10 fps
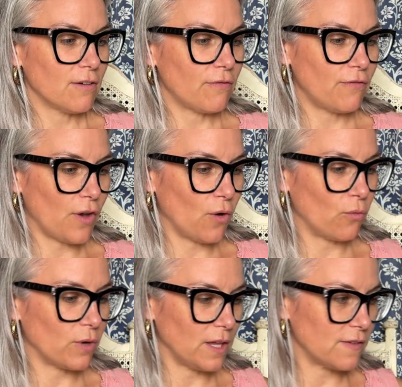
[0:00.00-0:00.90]

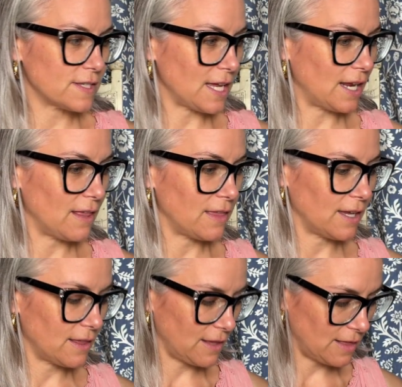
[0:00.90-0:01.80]
faux wreaths, and I
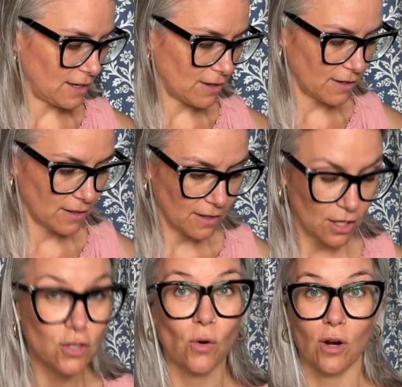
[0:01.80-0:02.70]
think that they're
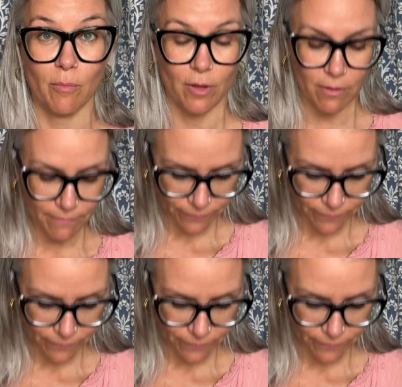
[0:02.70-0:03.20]
adorable.